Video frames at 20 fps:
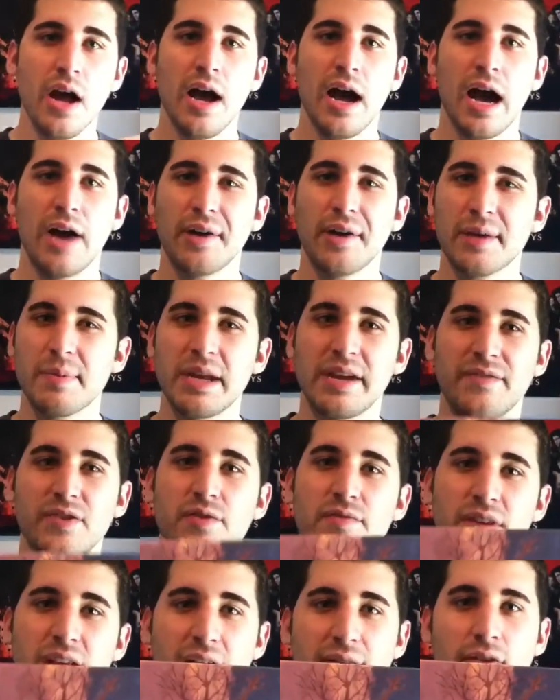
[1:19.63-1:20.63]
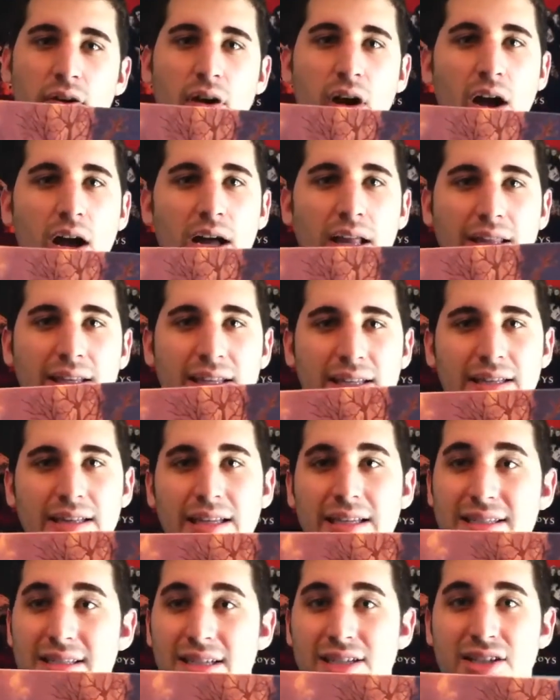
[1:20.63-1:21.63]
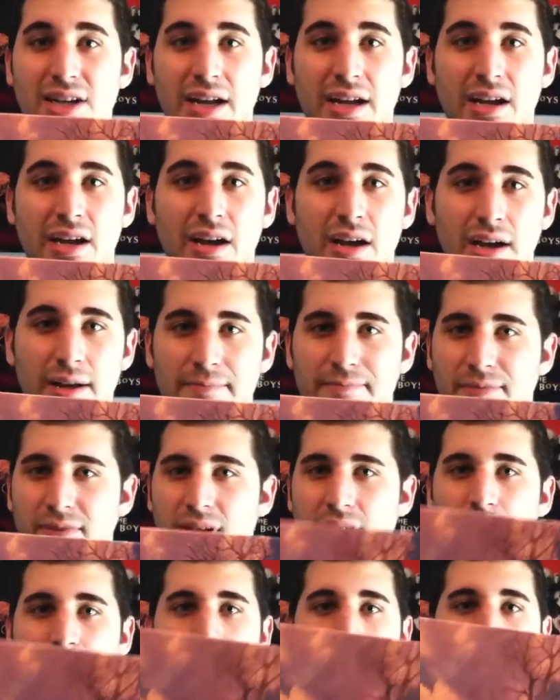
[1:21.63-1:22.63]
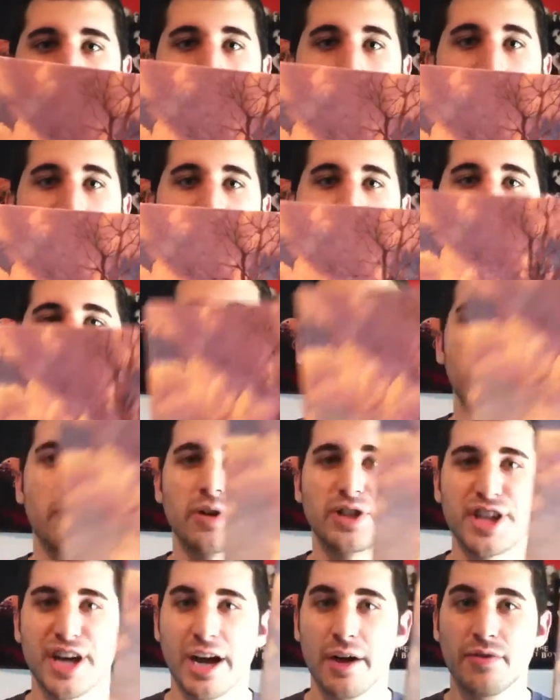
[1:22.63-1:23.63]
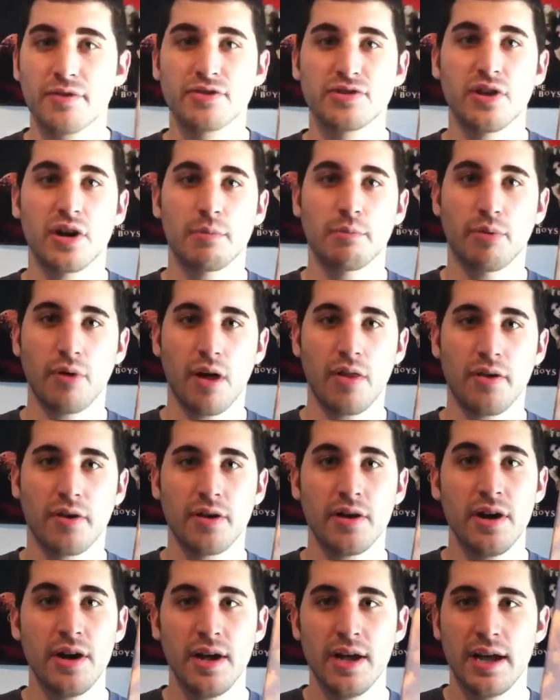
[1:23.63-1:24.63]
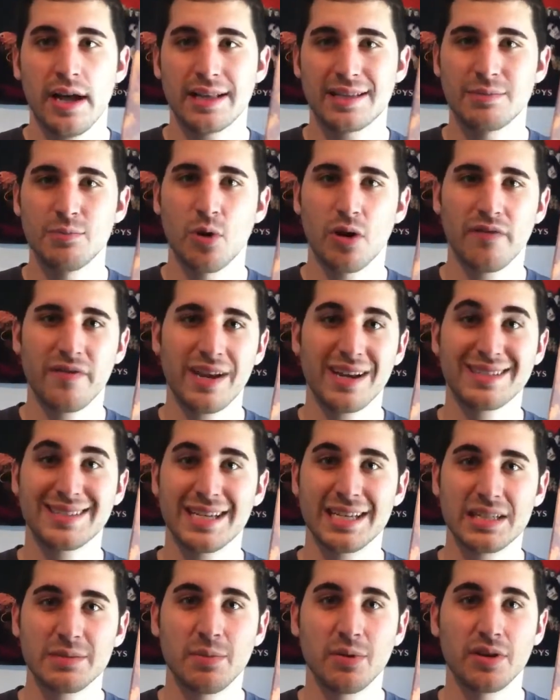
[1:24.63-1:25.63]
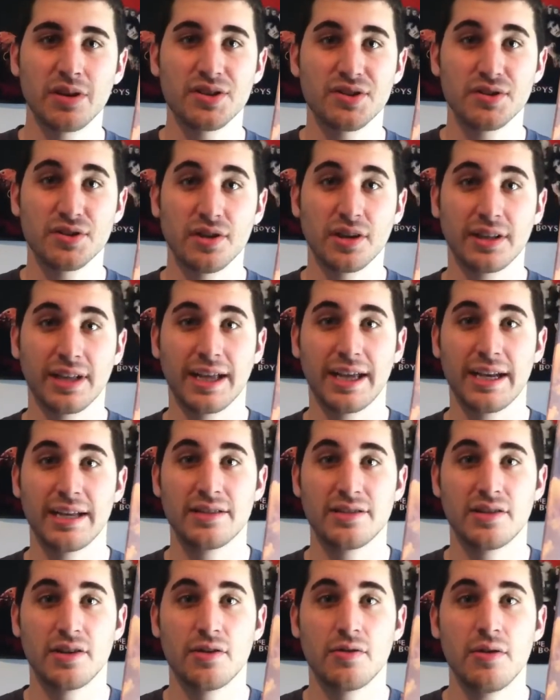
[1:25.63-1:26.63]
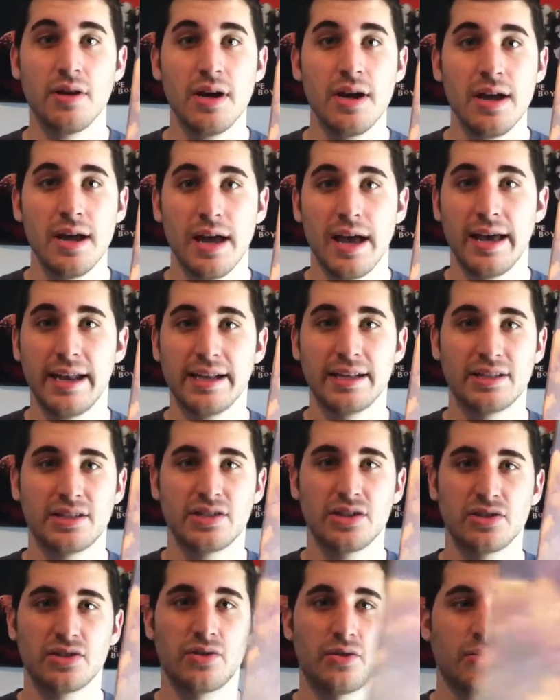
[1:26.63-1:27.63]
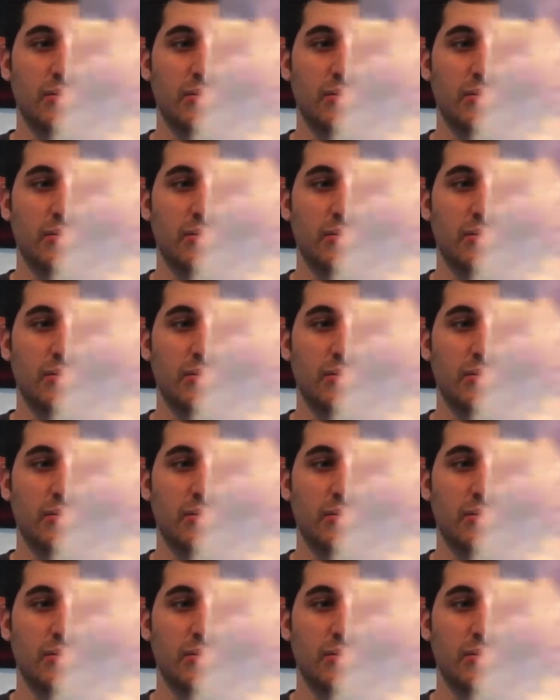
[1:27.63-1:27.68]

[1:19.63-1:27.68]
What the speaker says: I'd recommend if you've never listened to Murder by Death before, check out their song Brother. It's more of an accessible, easier song to get into. And it's just